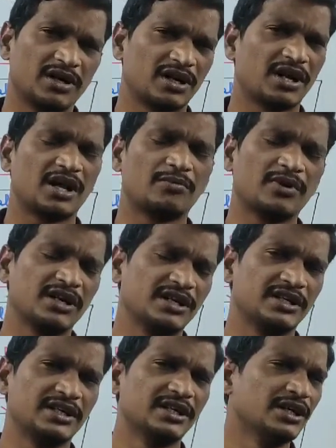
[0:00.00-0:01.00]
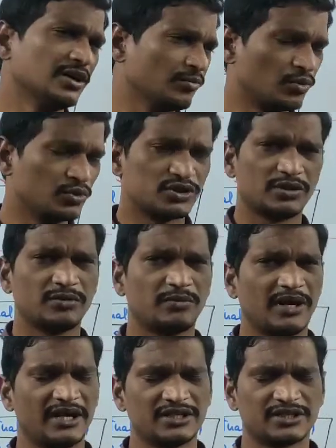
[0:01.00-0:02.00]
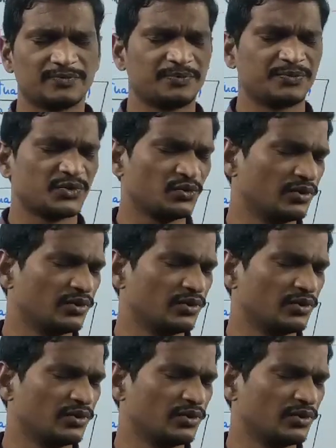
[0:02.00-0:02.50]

But normally most of the plants,